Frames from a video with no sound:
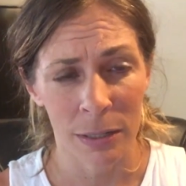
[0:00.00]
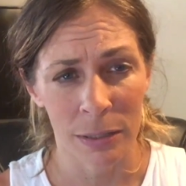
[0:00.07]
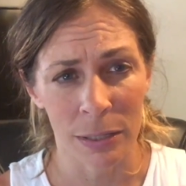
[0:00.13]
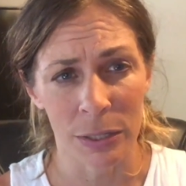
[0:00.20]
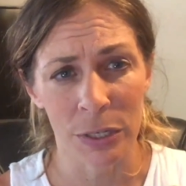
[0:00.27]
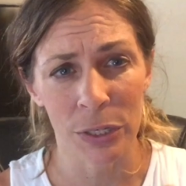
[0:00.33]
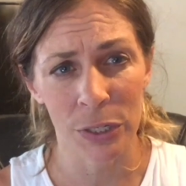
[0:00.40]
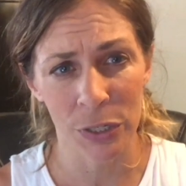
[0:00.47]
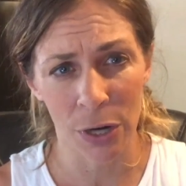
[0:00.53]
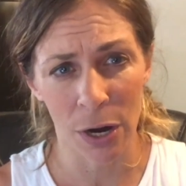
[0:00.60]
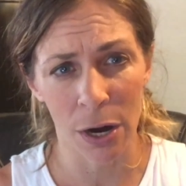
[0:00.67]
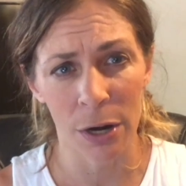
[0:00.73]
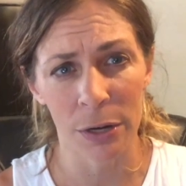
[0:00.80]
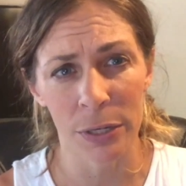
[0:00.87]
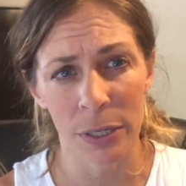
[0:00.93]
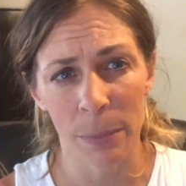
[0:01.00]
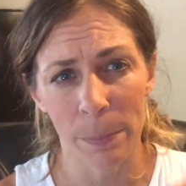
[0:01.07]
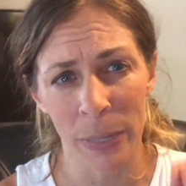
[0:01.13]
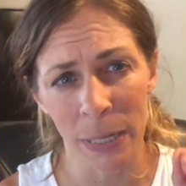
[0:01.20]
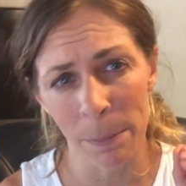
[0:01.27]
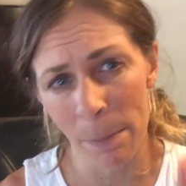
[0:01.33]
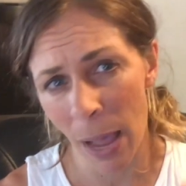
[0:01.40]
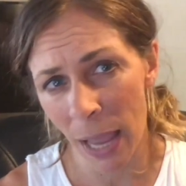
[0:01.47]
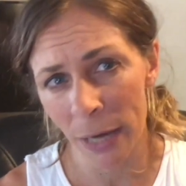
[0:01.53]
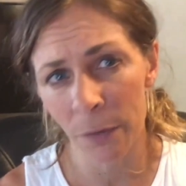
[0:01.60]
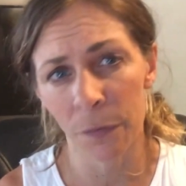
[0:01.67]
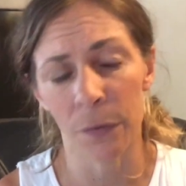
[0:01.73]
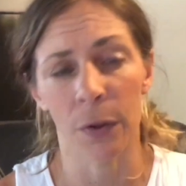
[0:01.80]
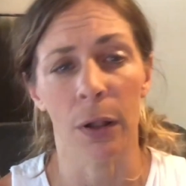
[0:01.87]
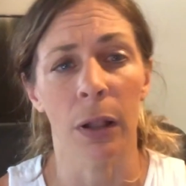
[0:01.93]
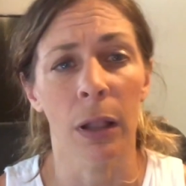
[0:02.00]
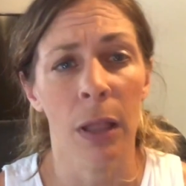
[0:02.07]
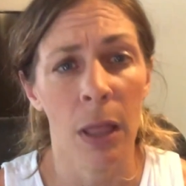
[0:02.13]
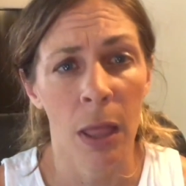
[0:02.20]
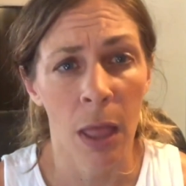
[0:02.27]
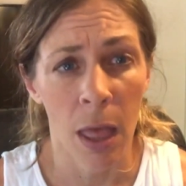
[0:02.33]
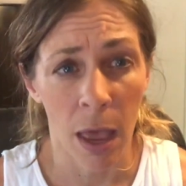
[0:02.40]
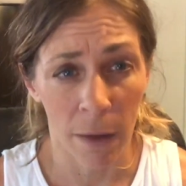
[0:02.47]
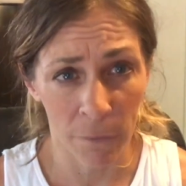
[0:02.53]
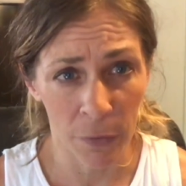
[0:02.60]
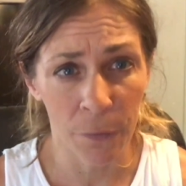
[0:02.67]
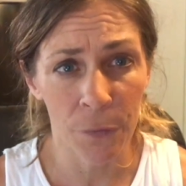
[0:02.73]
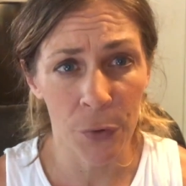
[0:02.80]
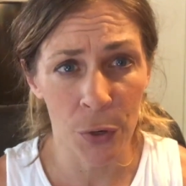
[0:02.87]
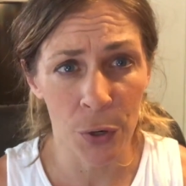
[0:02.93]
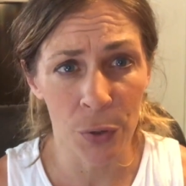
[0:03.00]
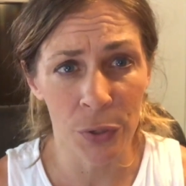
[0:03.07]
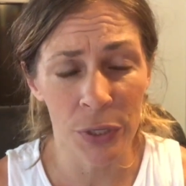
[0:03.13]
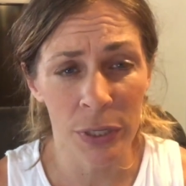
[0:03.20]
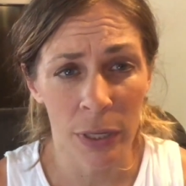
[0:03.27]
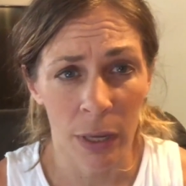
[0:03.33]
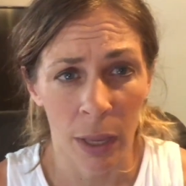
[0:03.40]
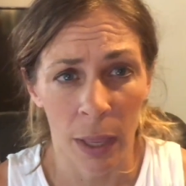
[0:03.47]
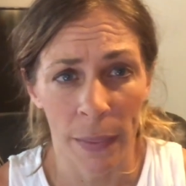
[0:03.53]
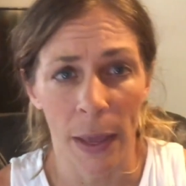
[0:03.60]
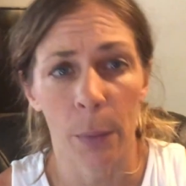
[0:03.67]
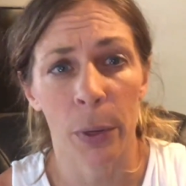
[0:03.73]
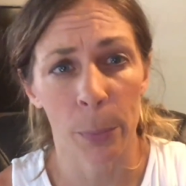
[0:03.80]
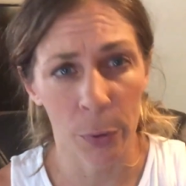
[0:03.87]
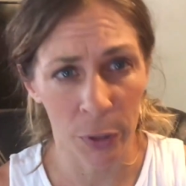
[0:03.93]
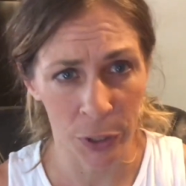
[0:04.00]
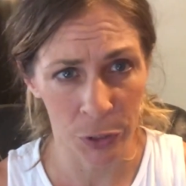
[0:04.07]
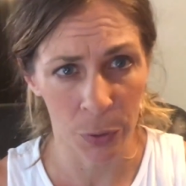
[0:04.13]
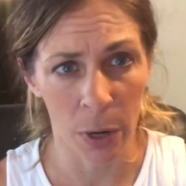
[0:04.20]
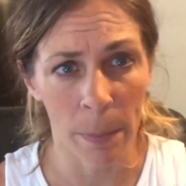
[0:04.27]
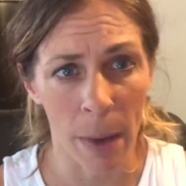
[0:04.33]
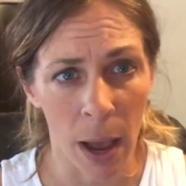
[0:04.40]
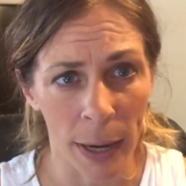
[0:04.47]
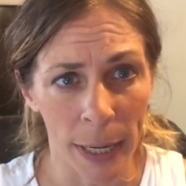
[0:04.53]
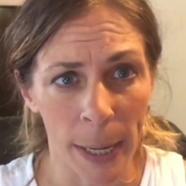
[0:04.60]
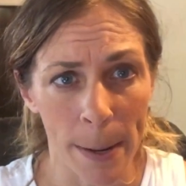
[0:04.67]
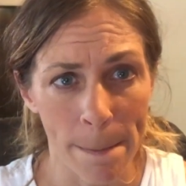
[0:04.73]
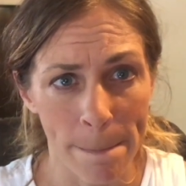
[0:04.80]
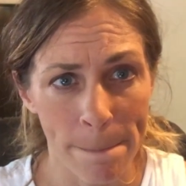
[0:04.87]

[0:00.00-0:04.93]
to start being mindful of the foods that we put into our body.